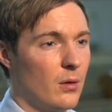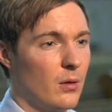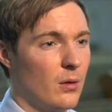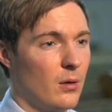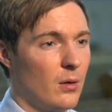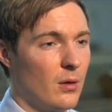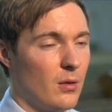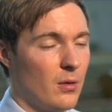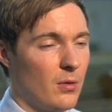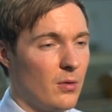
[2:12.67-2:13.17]

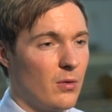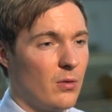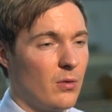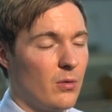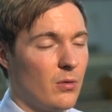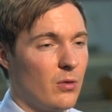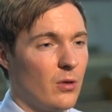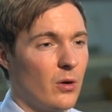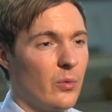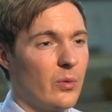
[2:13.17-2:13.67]

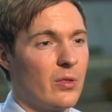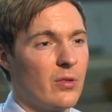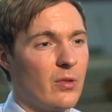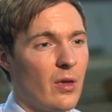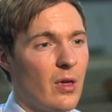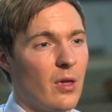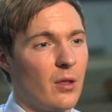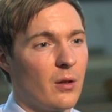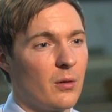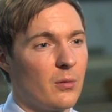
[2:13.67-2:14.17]
It's so
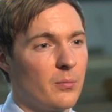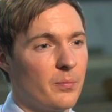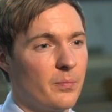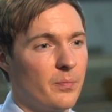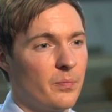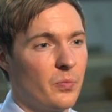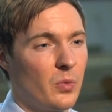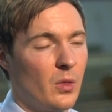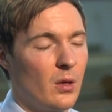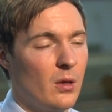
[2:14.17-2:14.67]
insane.
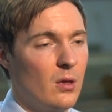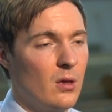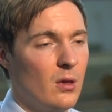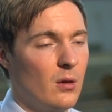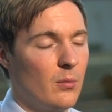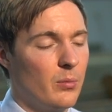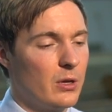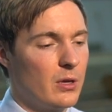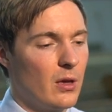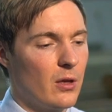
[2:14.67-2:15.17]

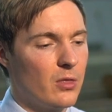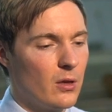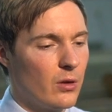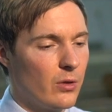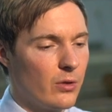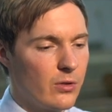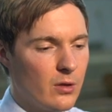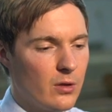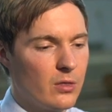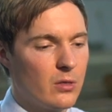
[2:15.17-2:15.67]
But yet
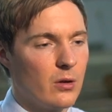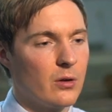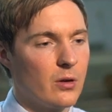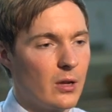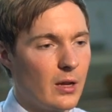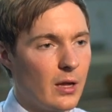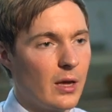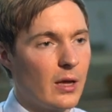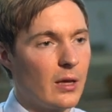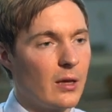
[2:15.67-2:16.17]
they'll sit there denying